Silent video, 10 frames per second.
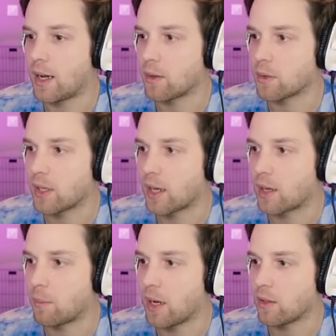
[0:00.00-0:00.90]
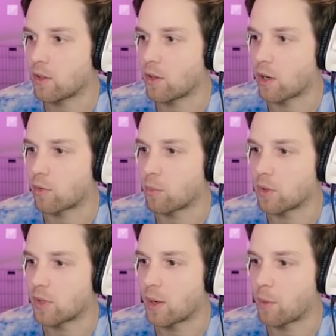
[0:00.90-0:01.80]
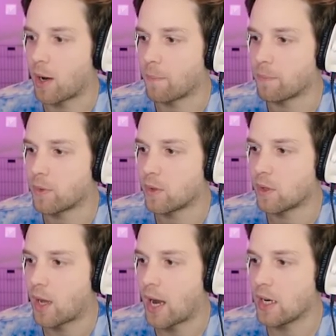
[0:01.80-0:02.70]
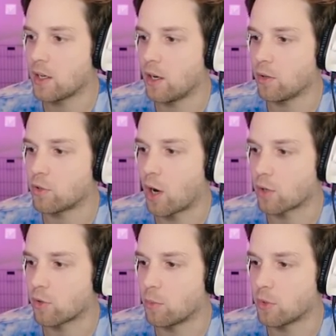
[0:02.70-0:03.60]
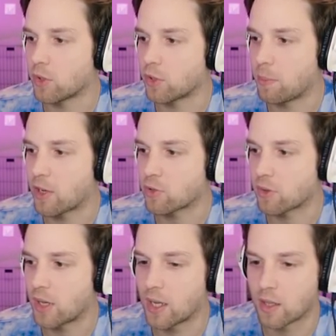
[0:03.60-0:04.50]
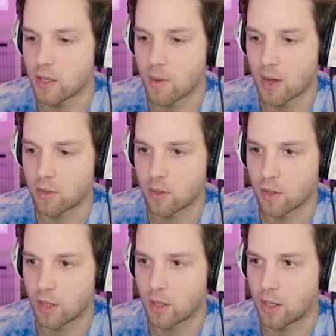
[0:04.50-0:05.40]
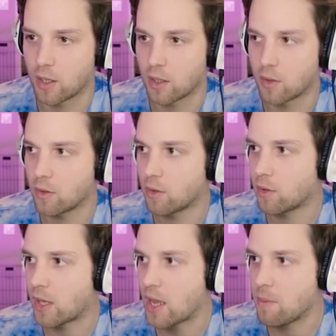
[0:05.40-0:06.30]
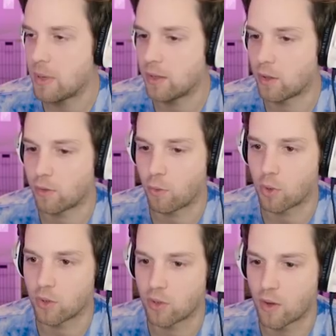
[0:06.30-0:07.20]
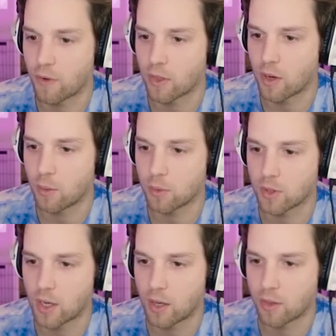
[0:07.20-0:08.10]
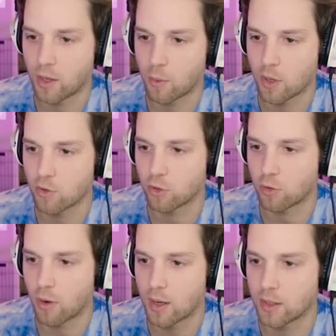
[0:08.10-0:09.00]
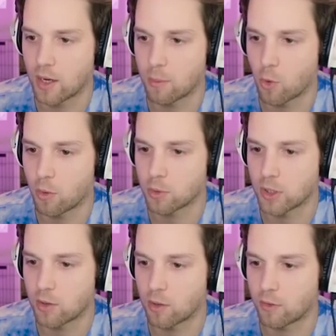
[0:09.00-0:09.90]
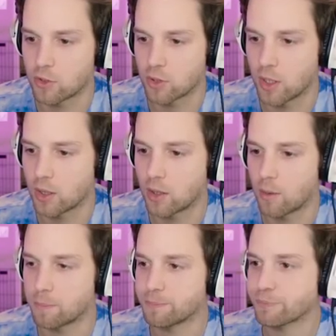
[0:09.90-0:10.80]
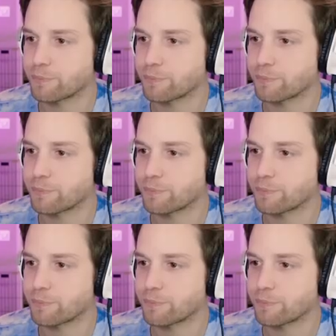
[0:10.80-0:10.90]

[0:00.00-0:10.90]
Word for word: I don't think I can make it to dark room this time, right? I didn't know dark room was a special thing that you had to like get key pieces for and stuff. I thought it was the kind of thing where you just grind the game normally and you'll eventually get there.